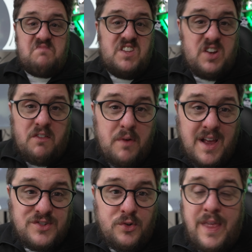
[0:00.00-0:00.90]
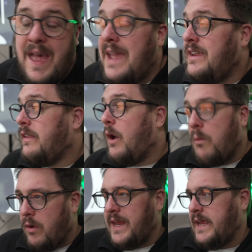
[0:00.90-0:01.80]
software's all there. You've got that
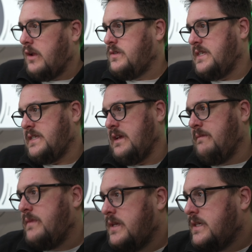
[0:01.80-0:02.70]
one ecosystem.